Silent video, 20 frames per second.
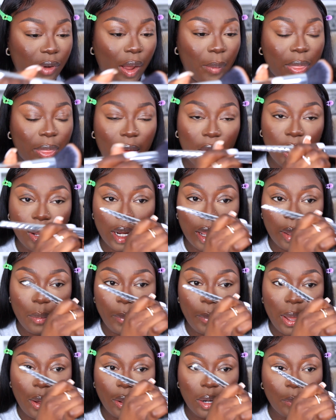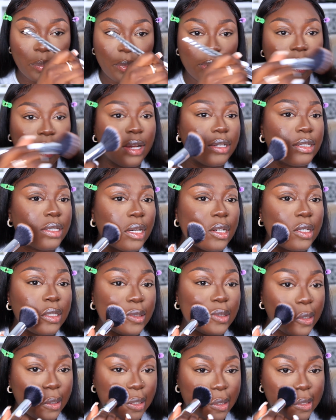Grab that on a powder brush
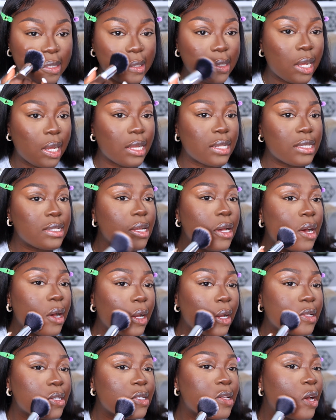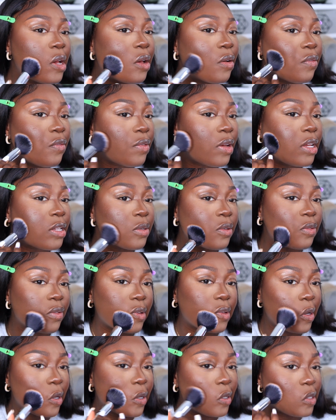and just set our entire face with
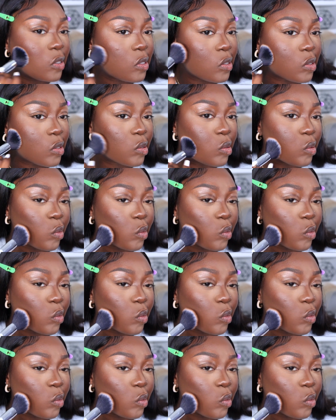this.